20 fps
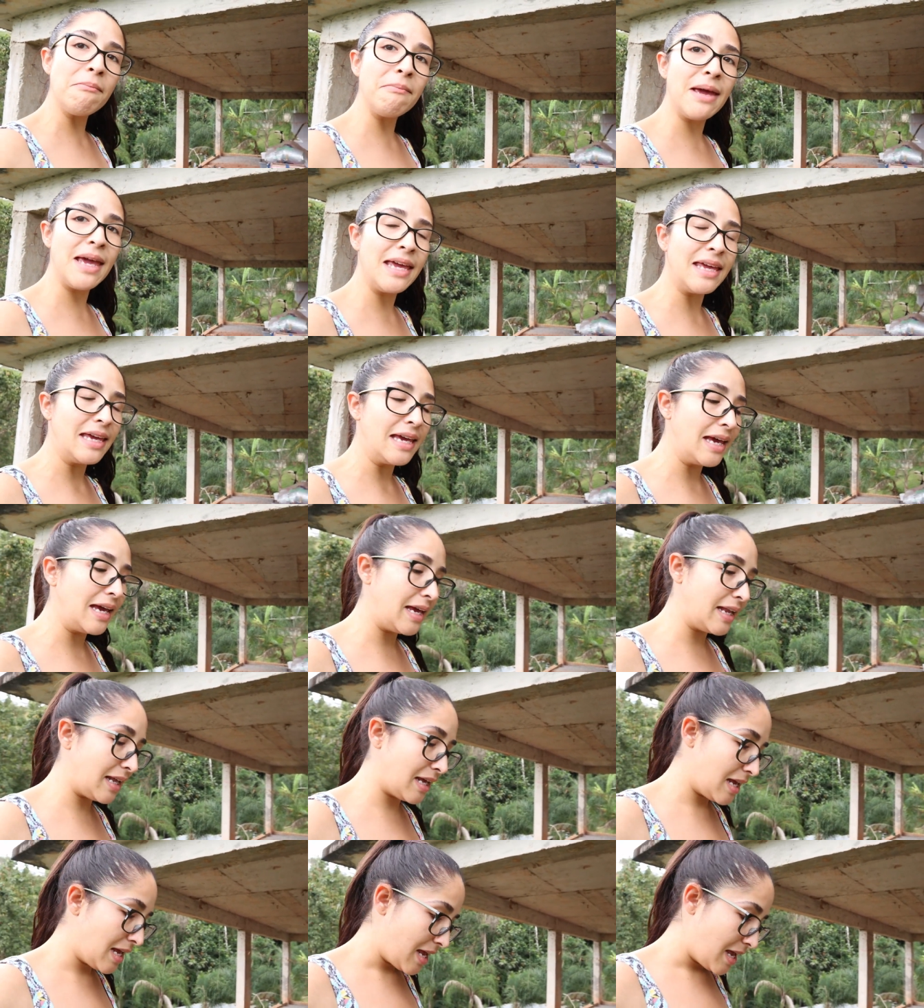make
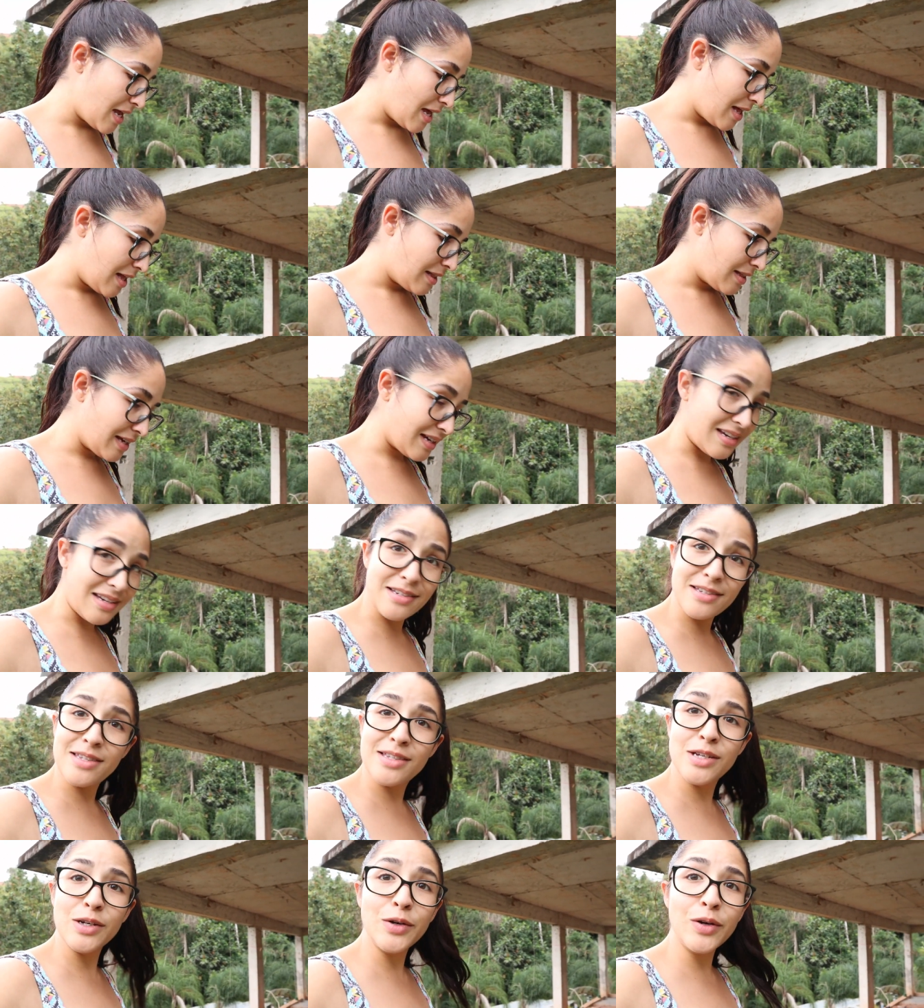it like a
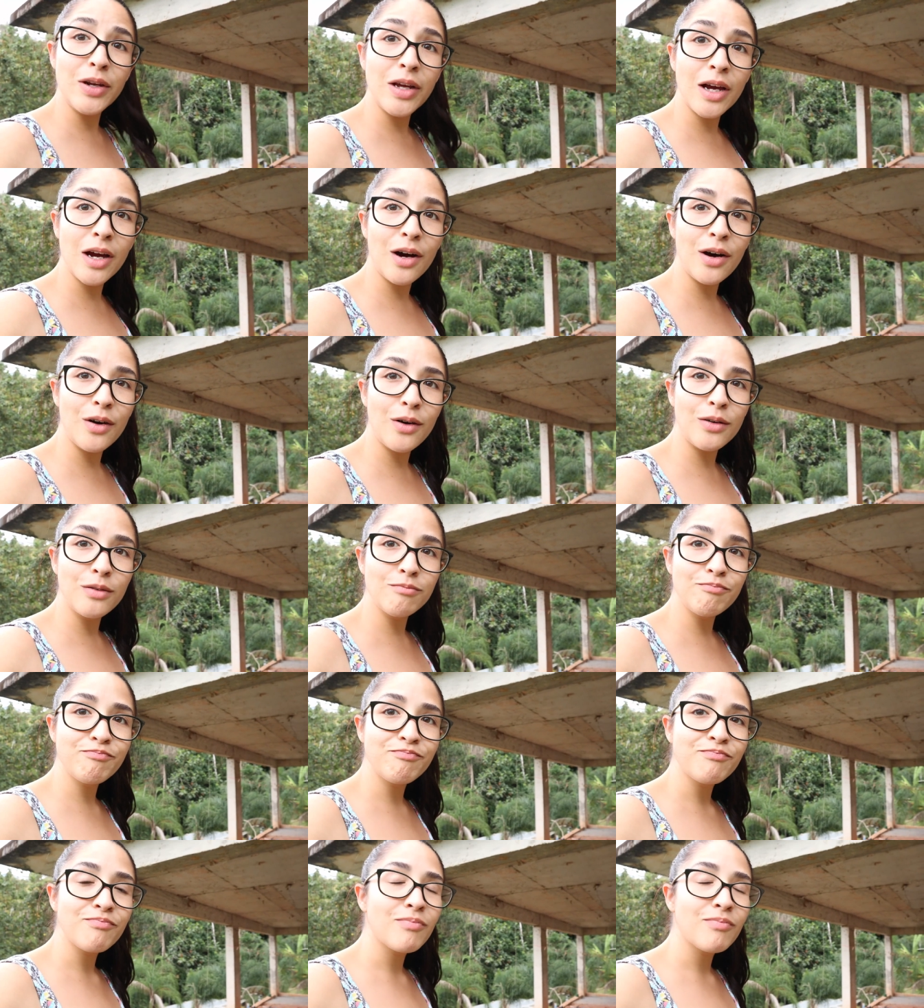studio,